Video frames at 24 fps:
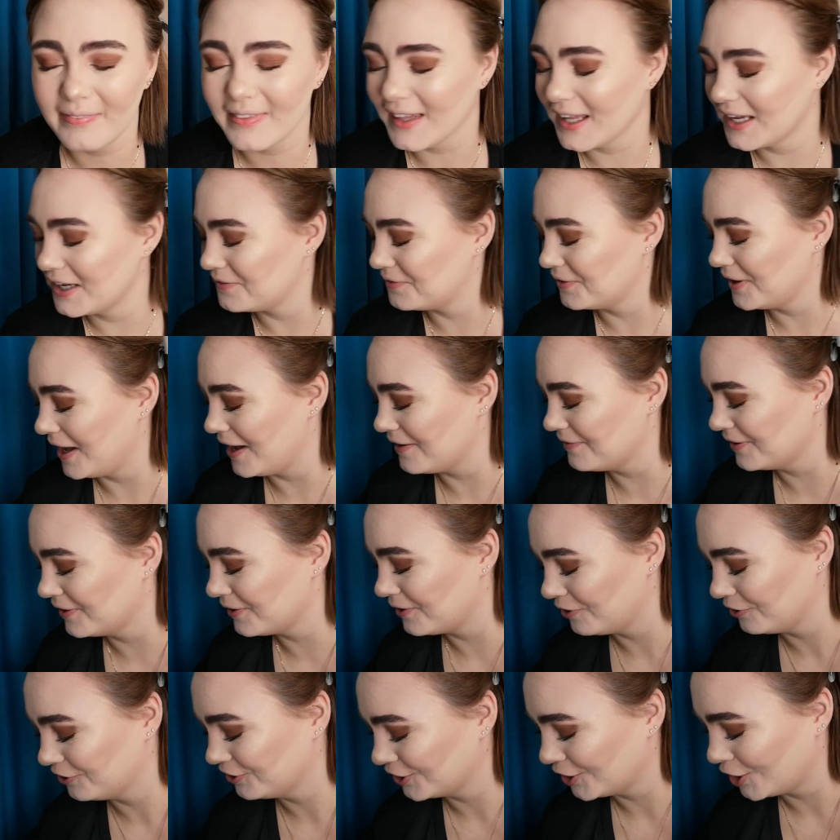If you haven't
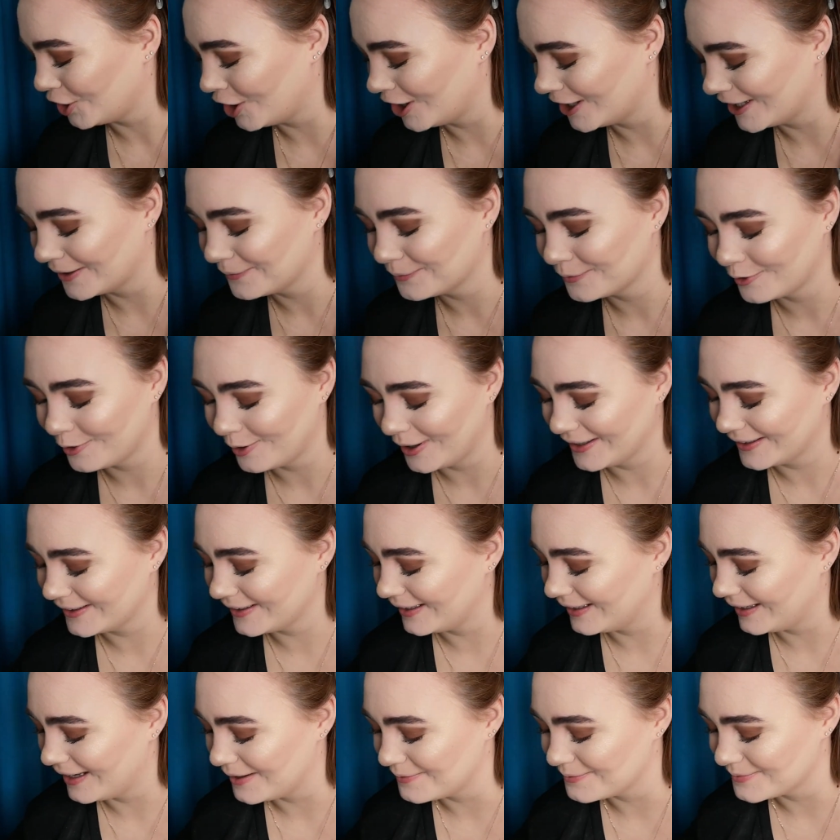caught on, I'm quite
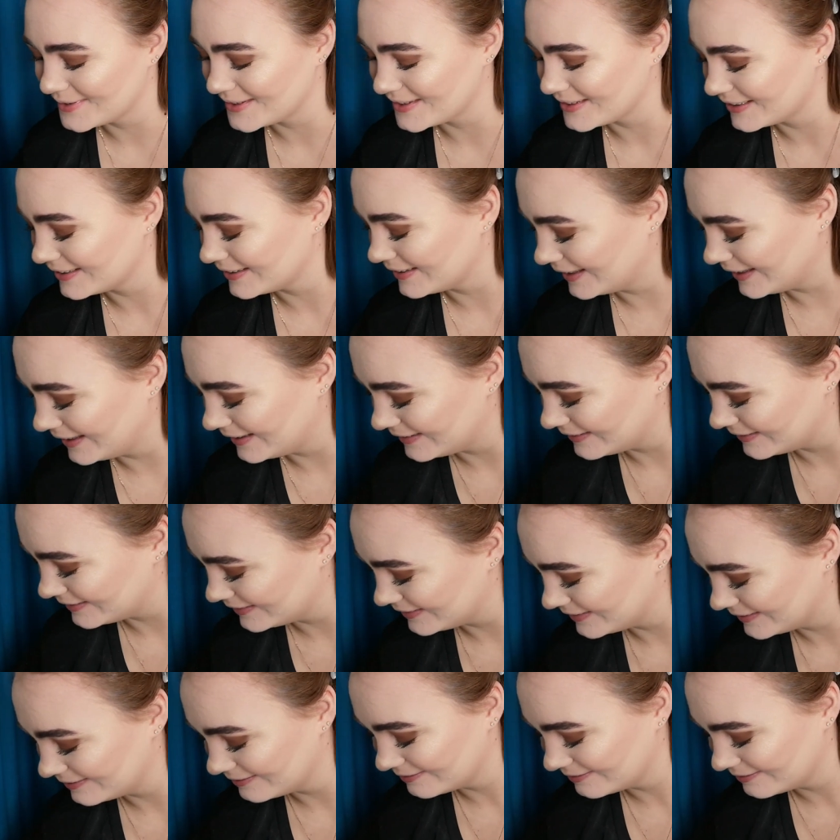clumsy and